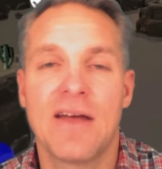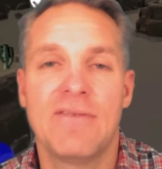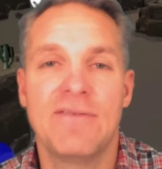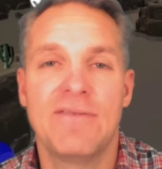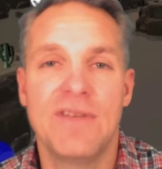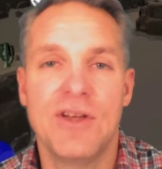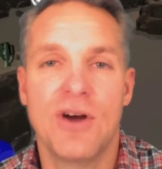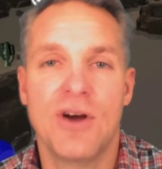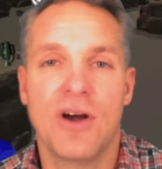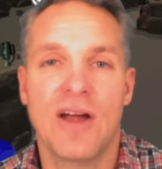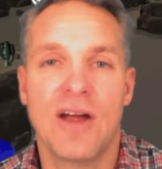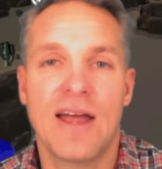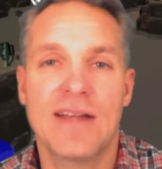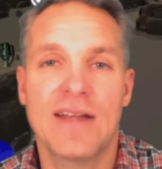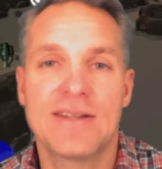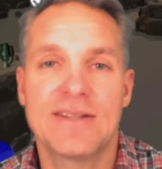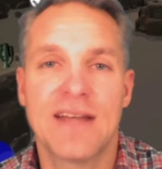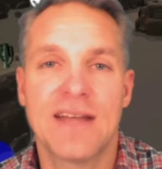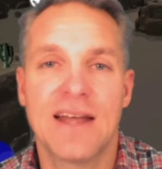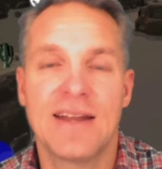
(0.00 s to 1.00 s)
VR
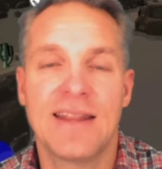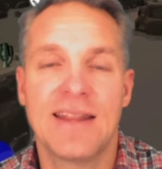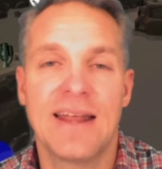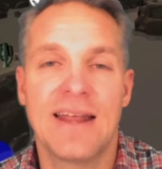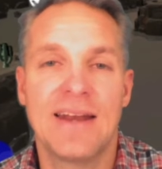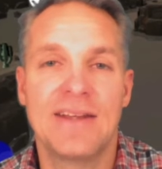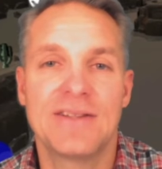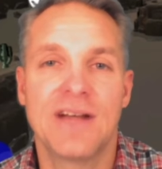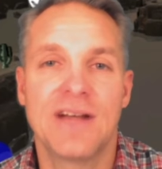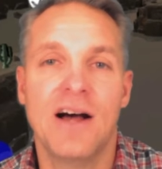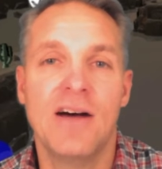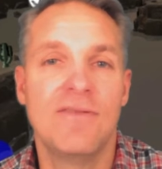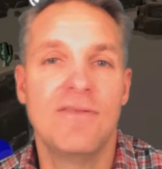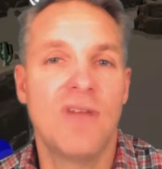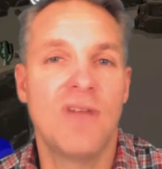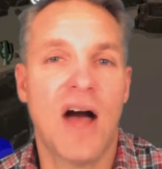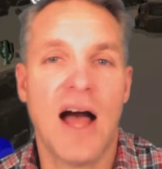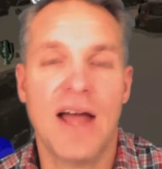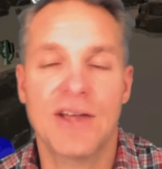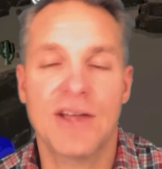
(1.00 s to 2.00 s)
headset that is of
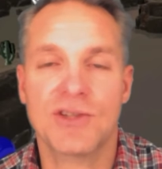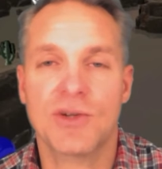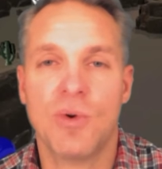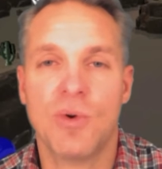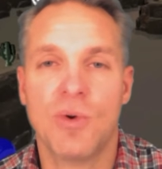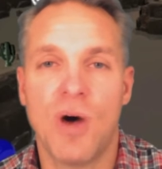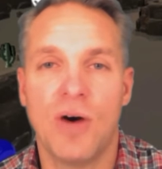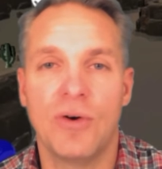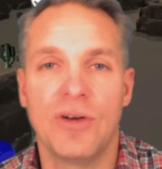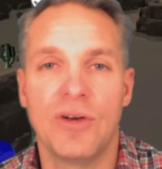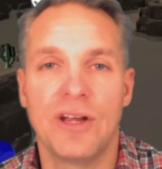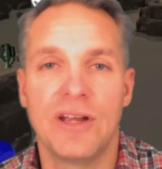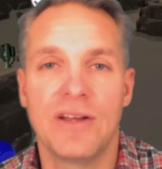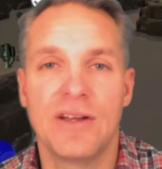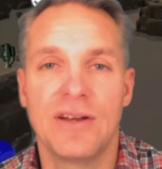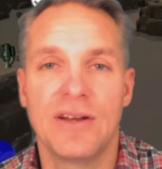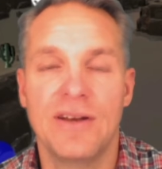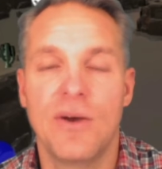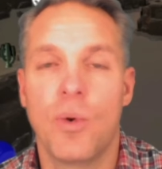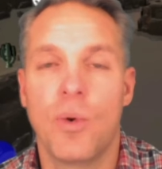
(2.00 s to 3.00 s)
the highest
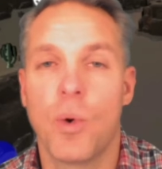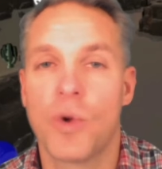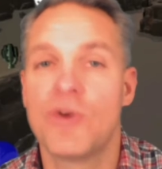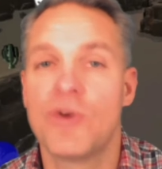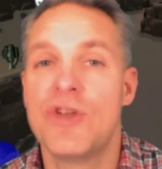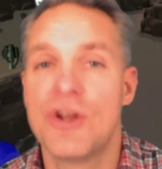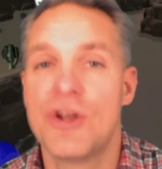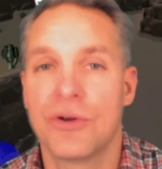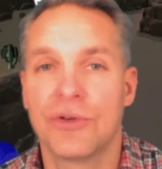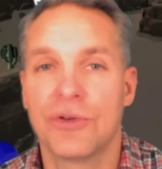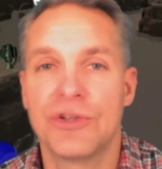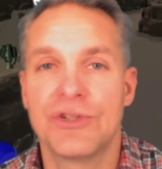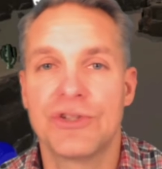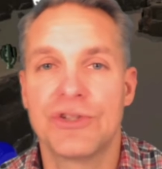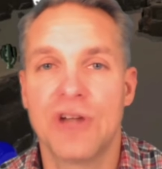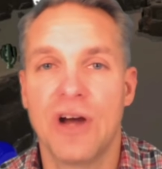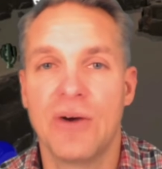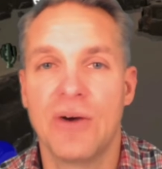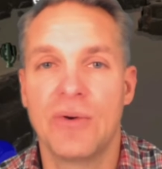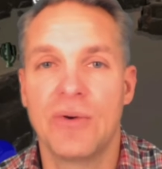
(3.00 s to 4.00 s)
quality, or nearly
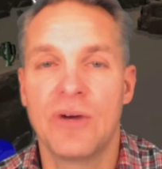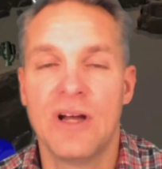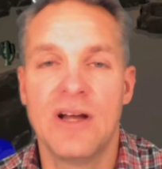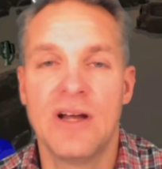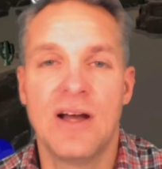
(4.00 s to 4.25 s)
so.